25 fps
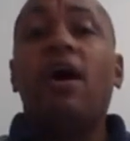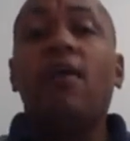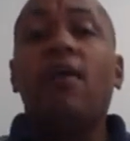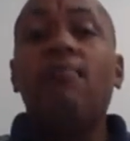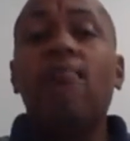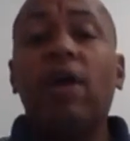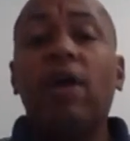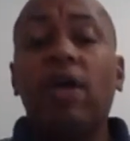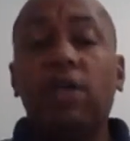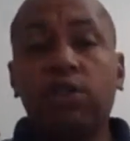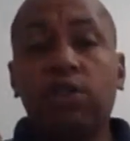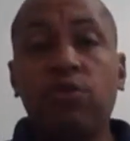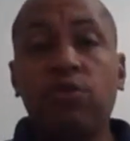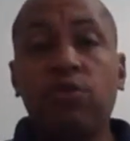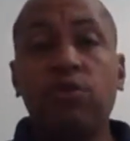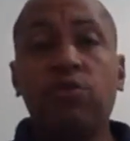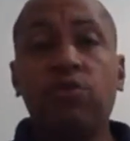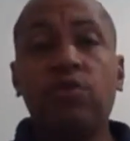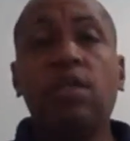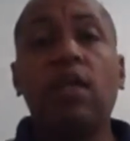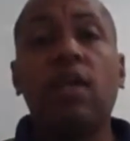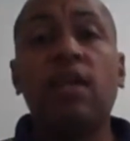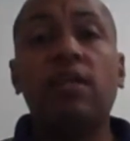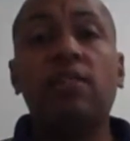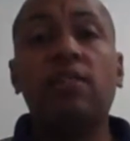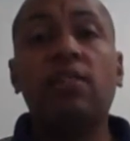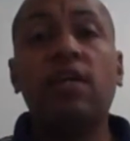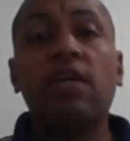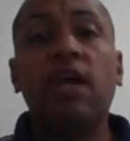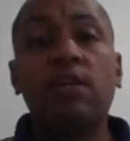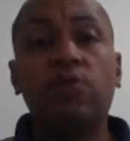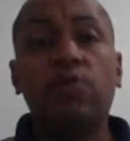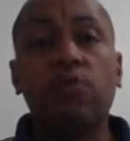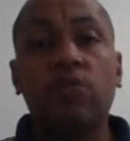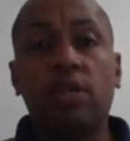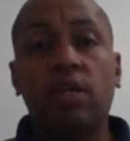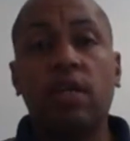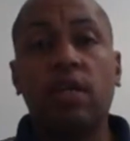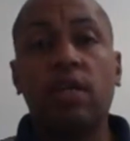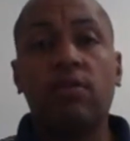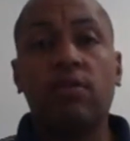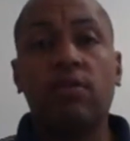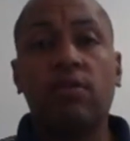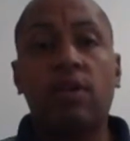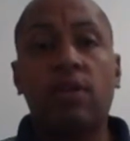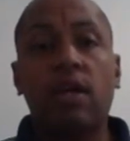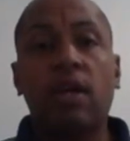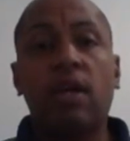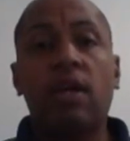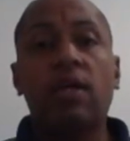make sure you stay in touch with us,
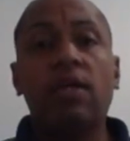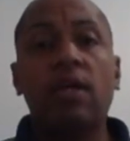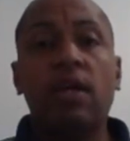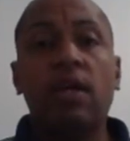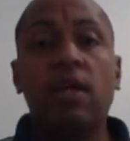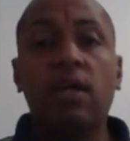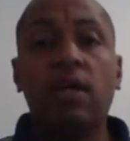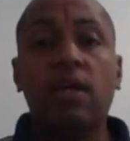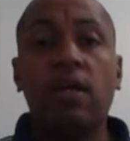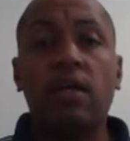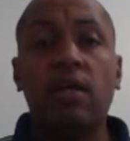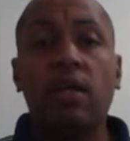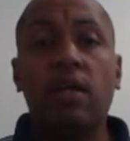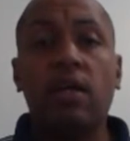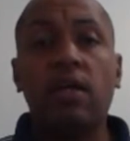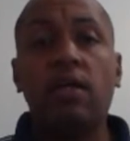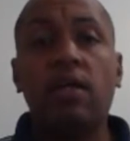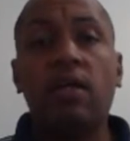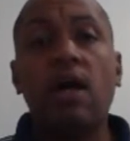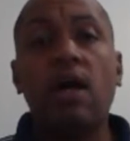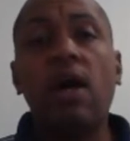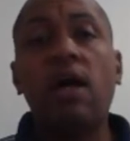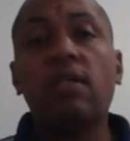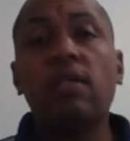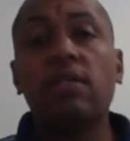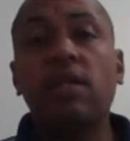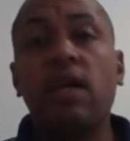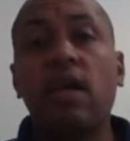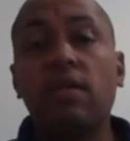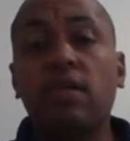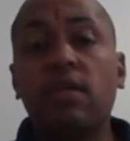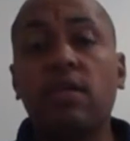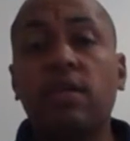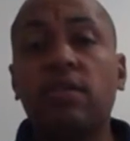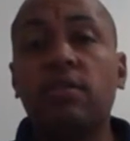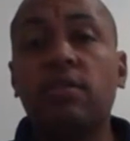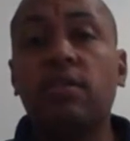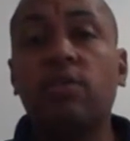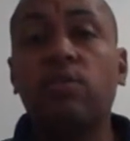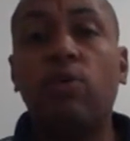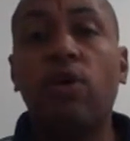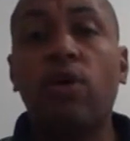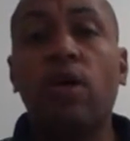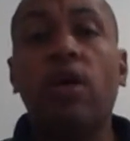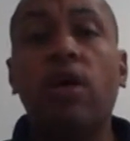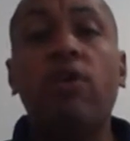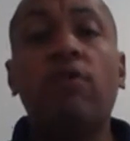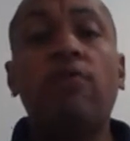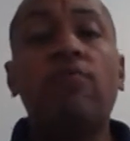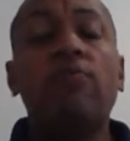okay, and contact us as
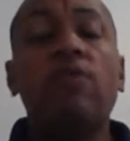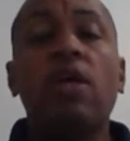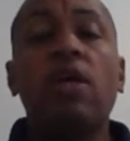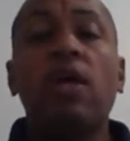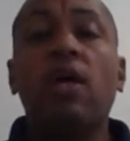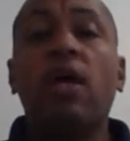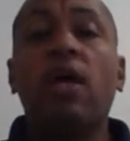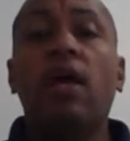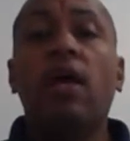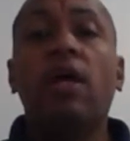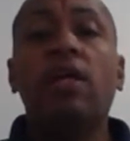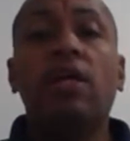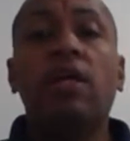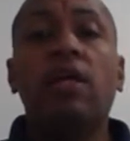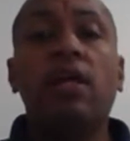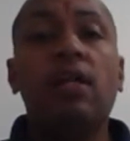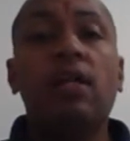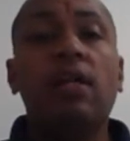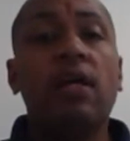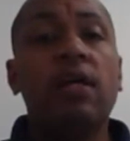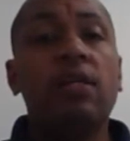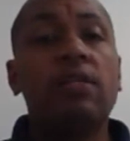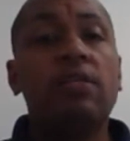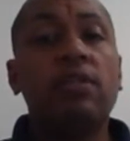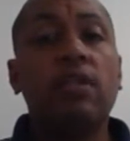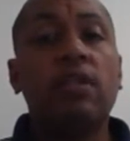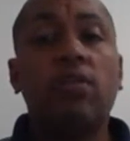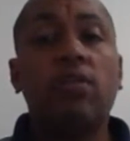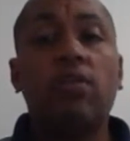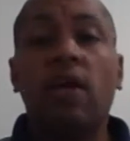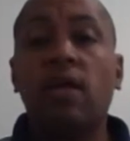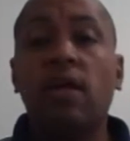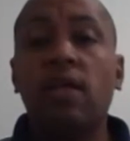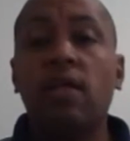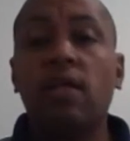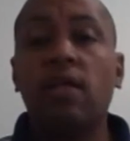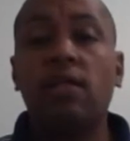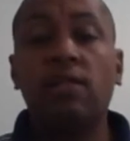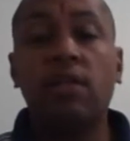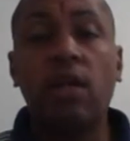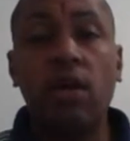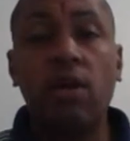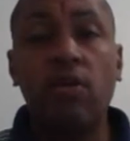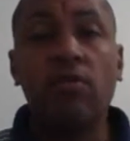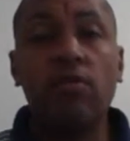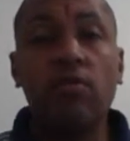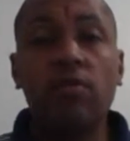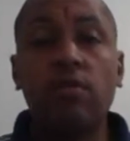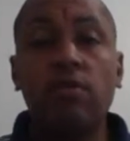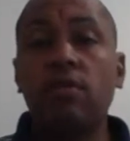well, and let us know, hey, let's
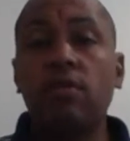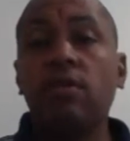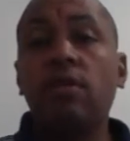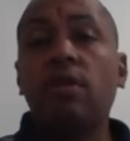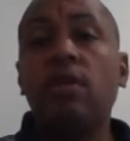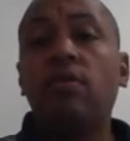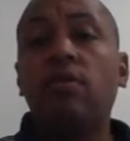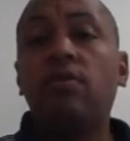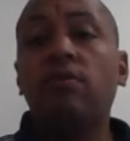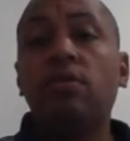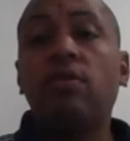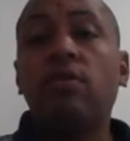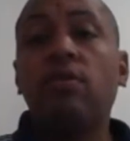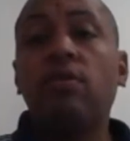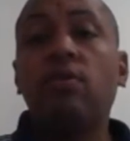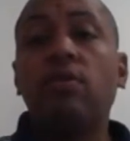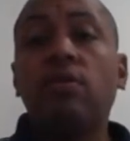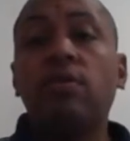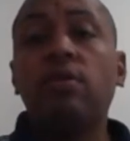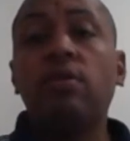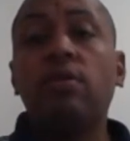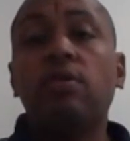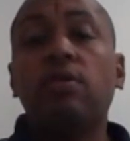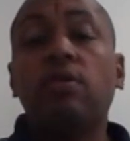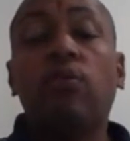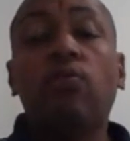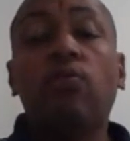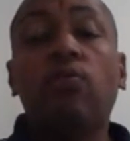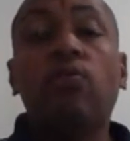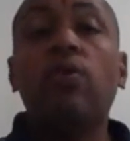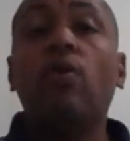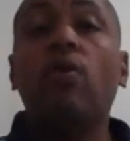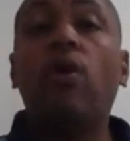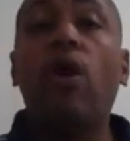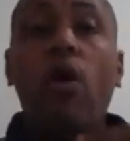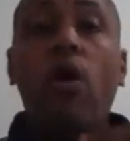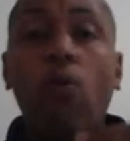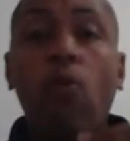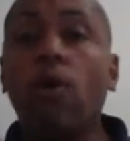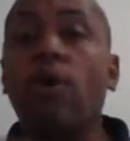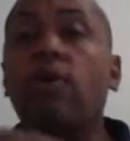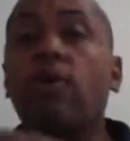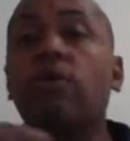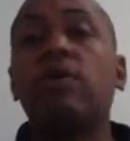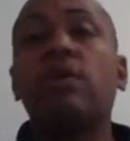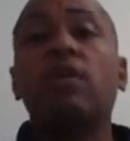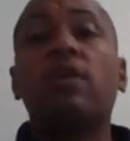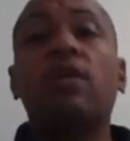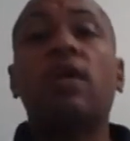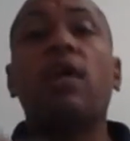go, so we all
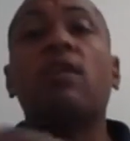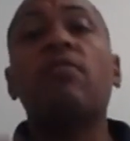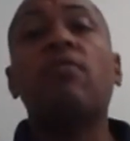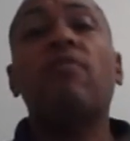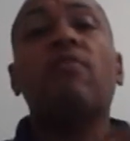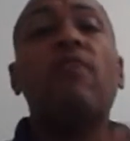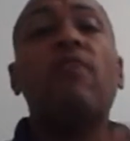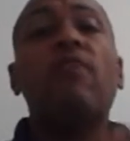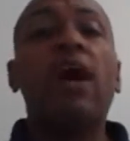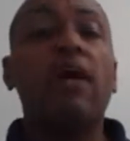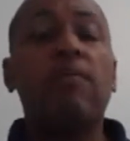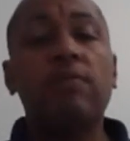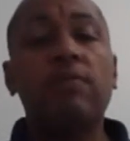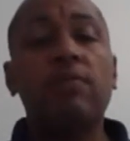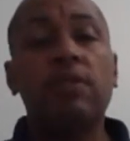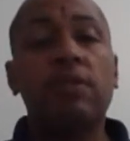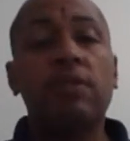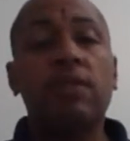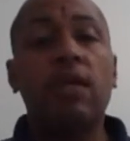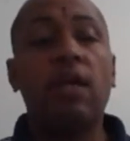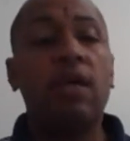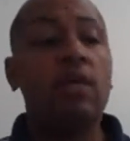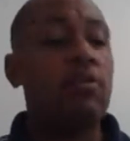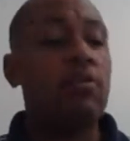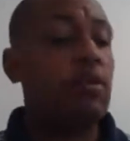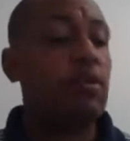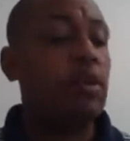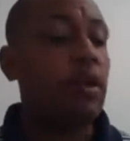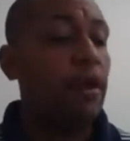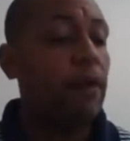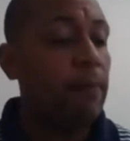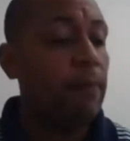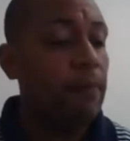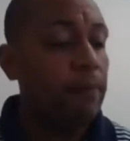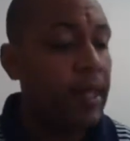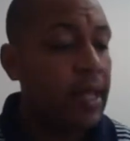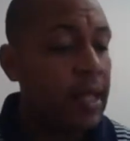working together and vibing together, okay.